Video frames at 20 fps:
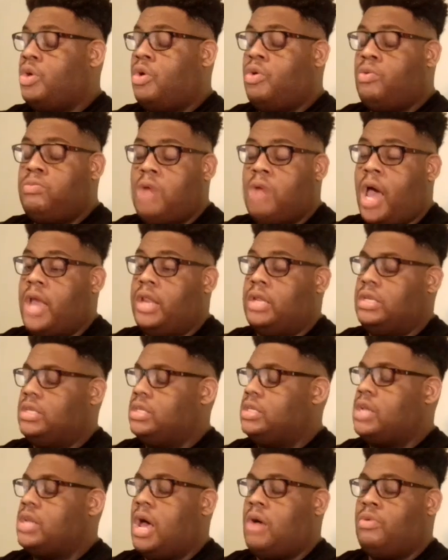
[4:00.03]
nobody
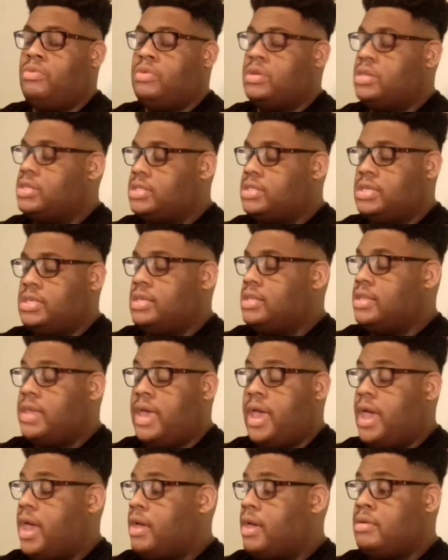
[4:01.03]
does not want to see
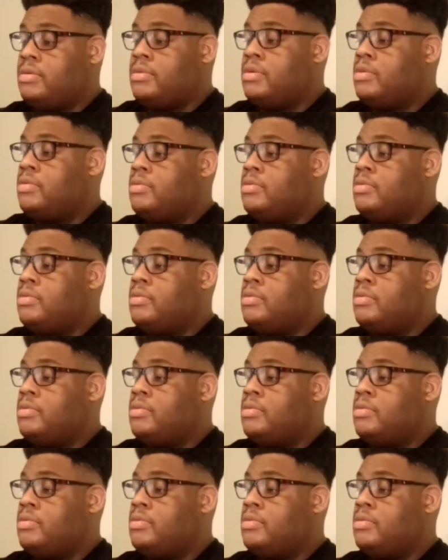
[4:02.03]
that.